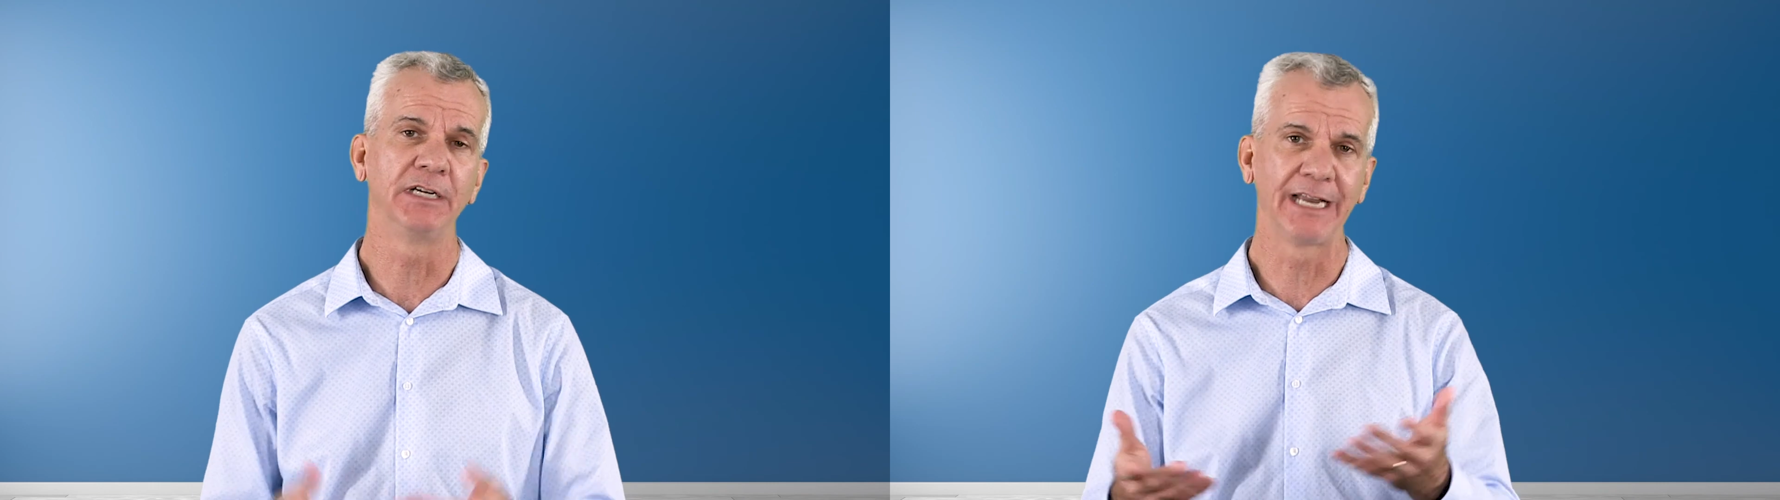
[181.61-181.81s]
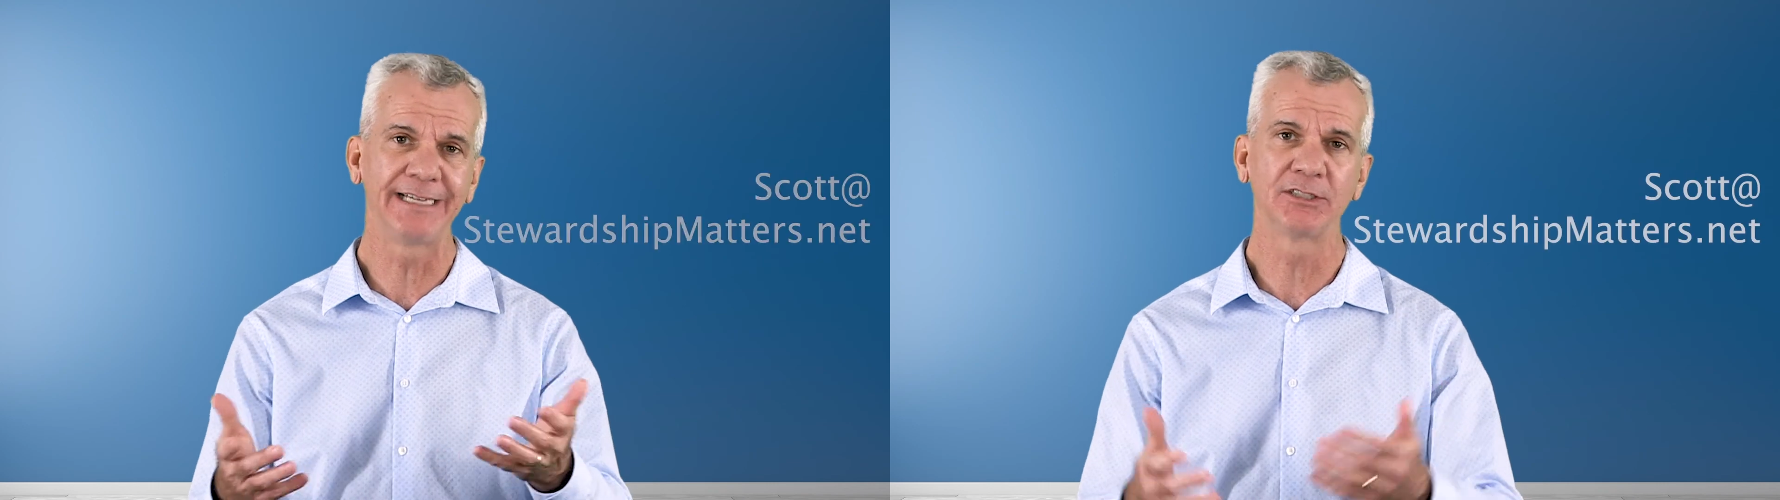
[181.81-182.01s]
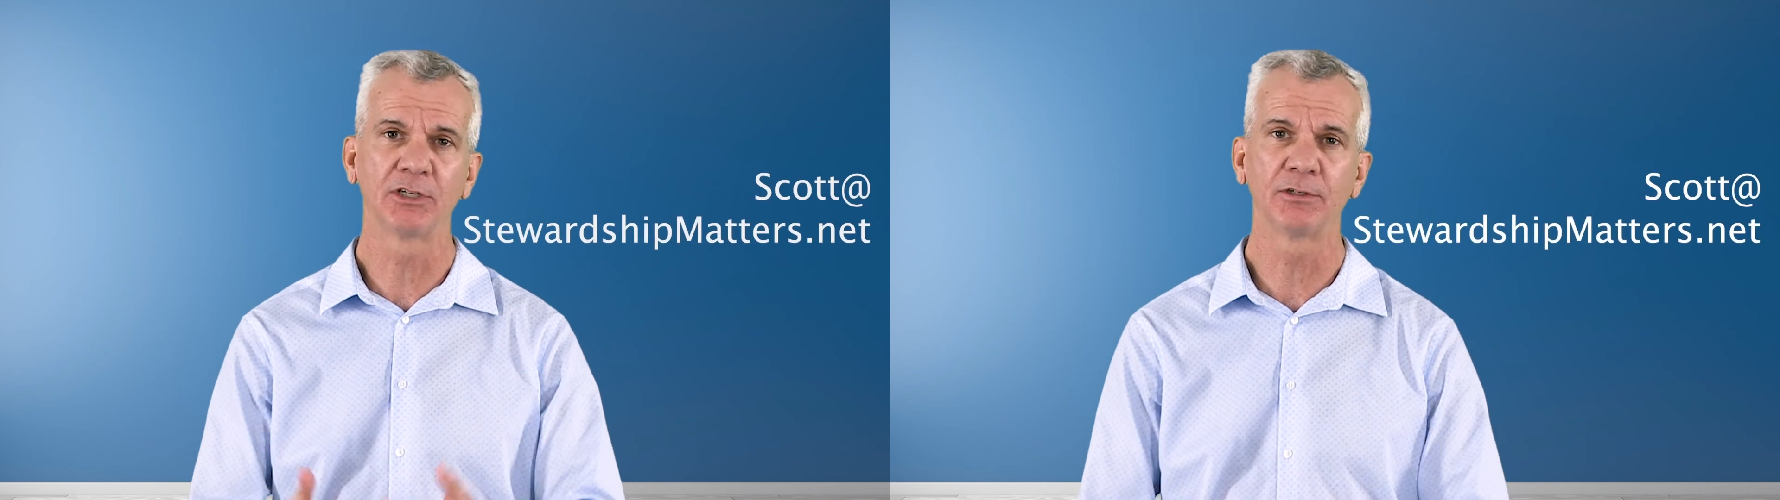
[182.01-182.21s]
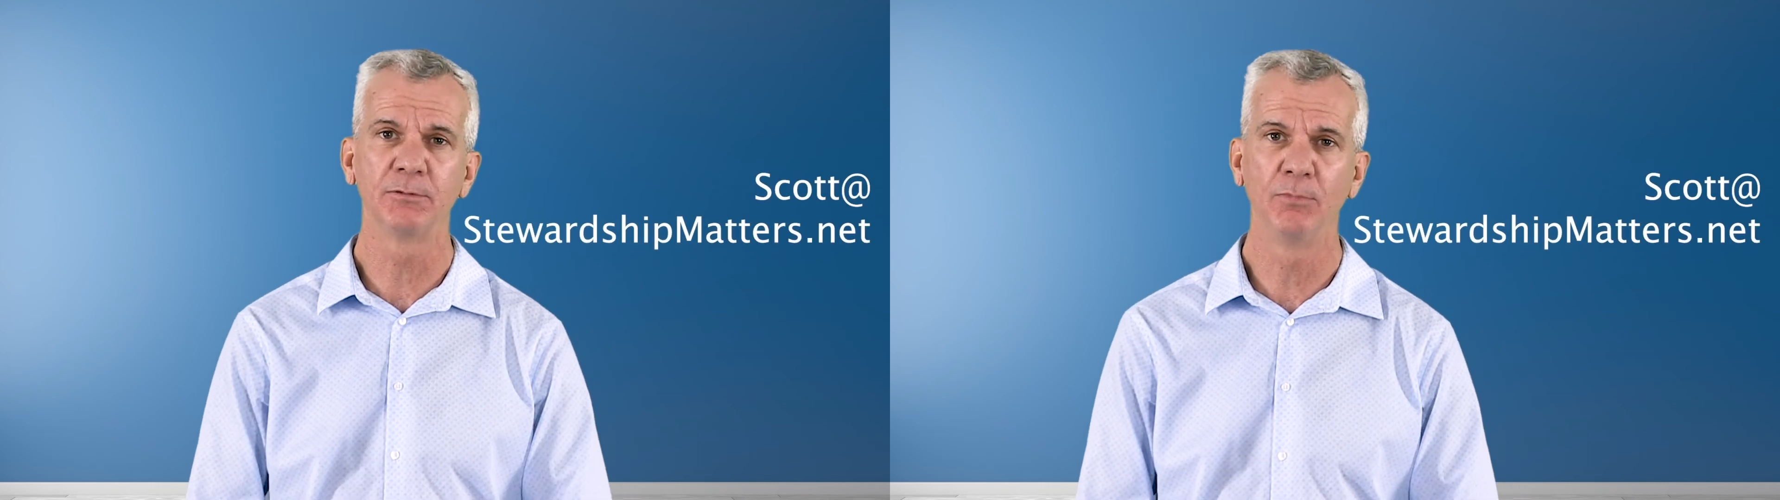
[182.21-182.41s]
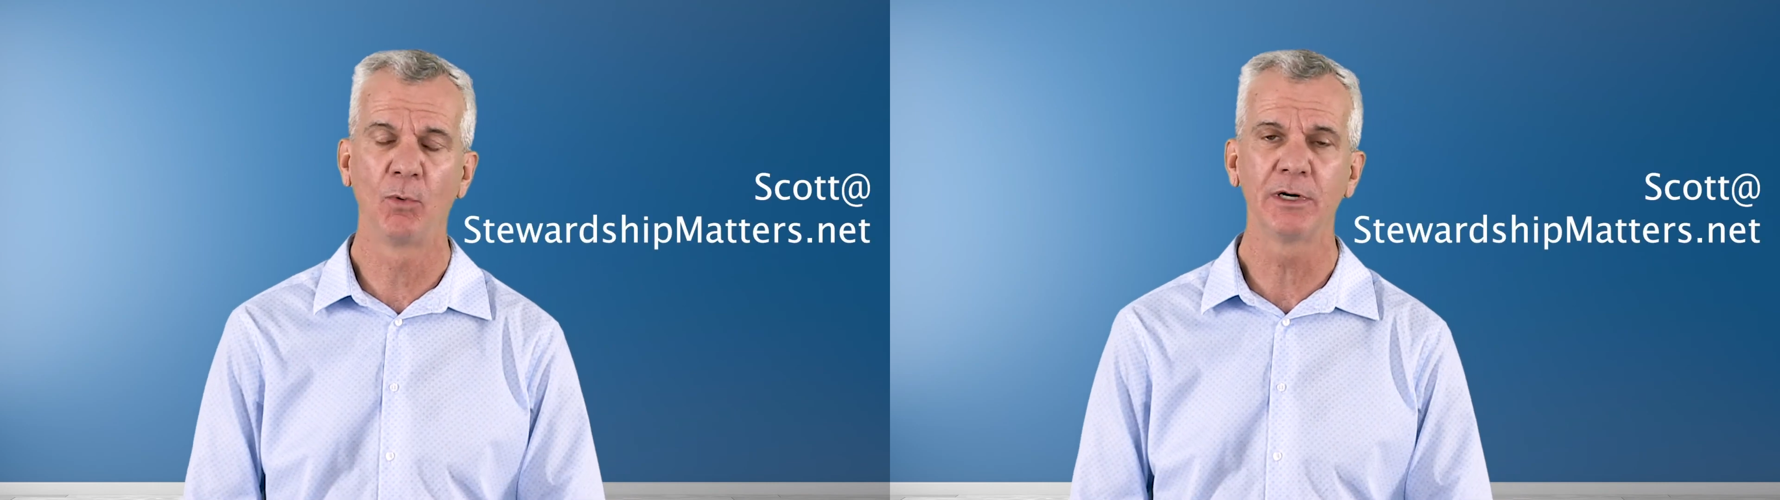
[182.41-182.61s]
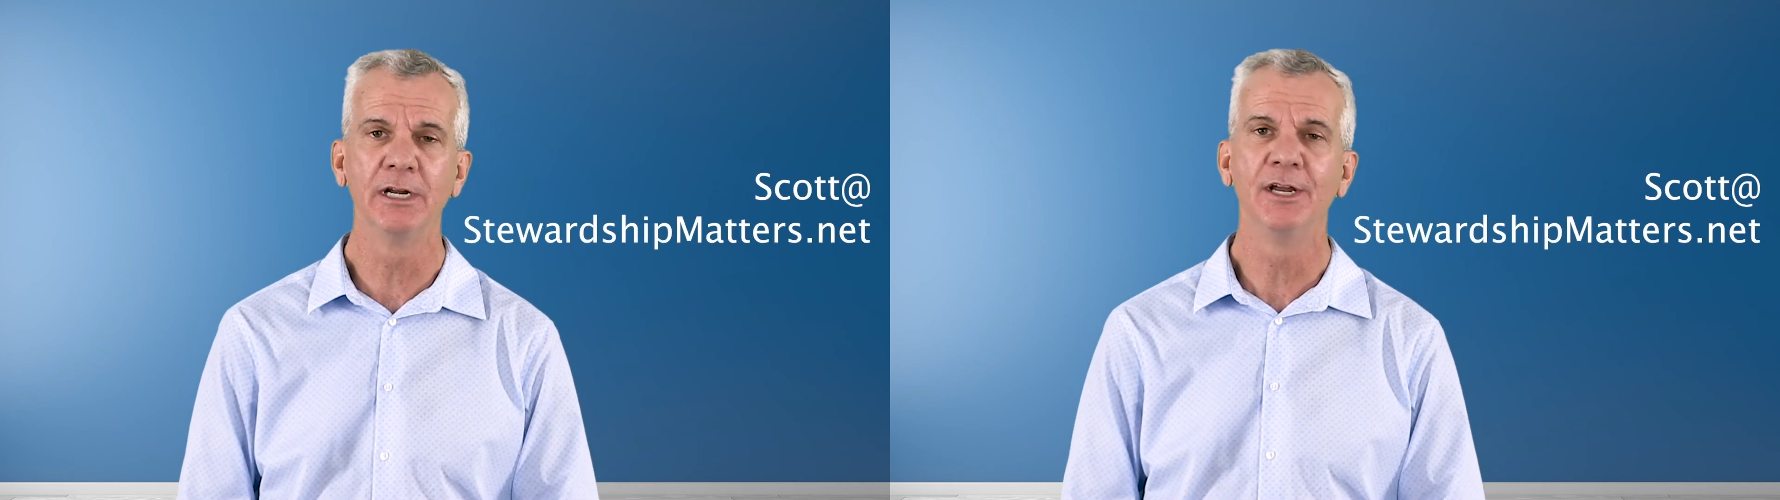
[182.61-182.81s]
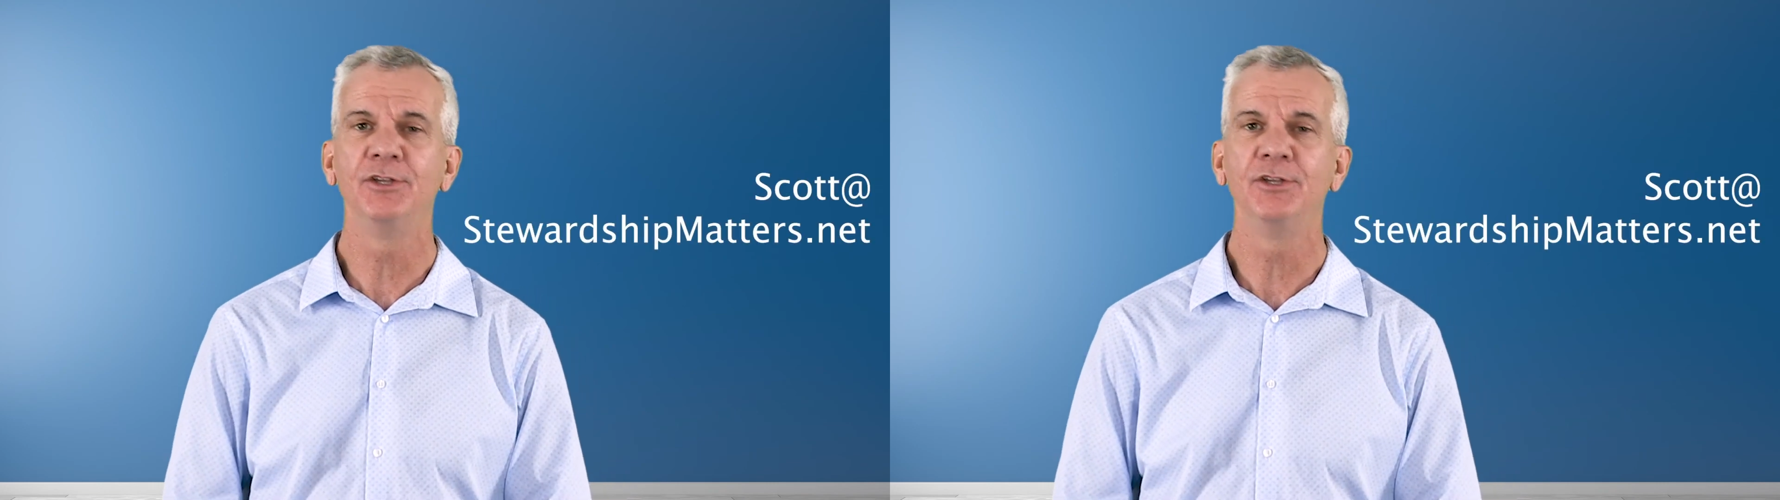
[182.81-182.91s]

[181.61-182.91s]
you'd like to learn more,